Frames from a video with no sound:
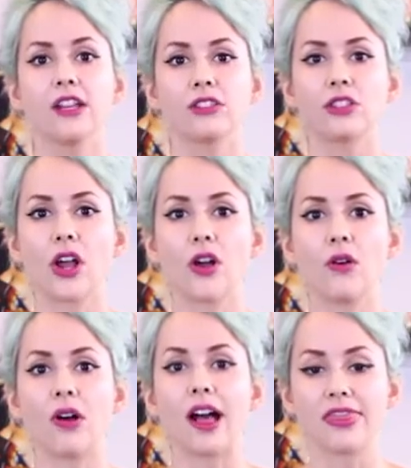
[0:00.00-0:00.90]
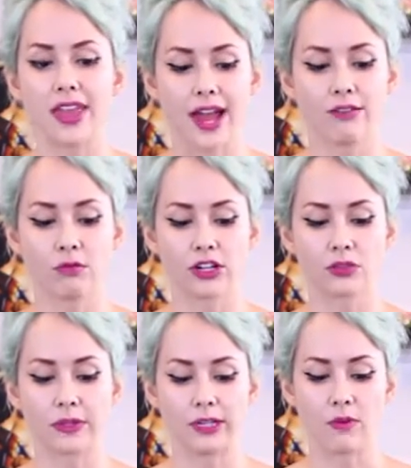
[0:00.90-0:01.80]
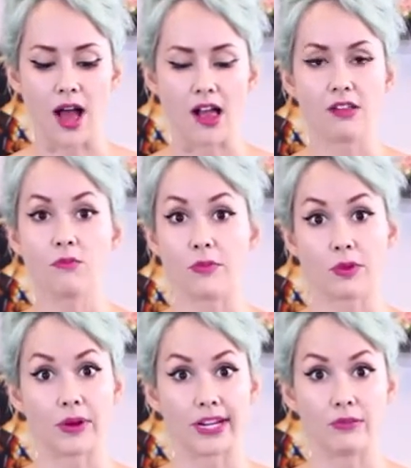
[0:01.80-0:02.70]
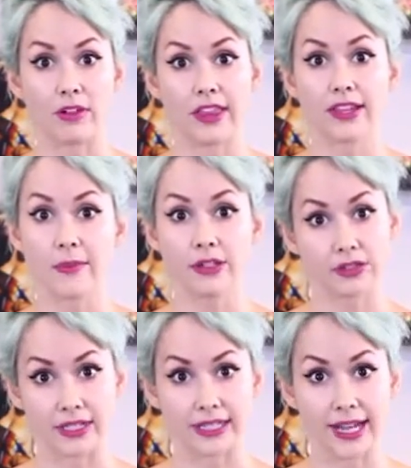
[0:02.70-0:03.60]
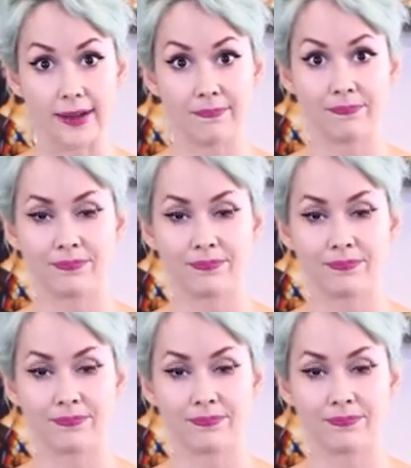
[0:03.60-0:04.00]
So that works really well when we're working with chemicals like that.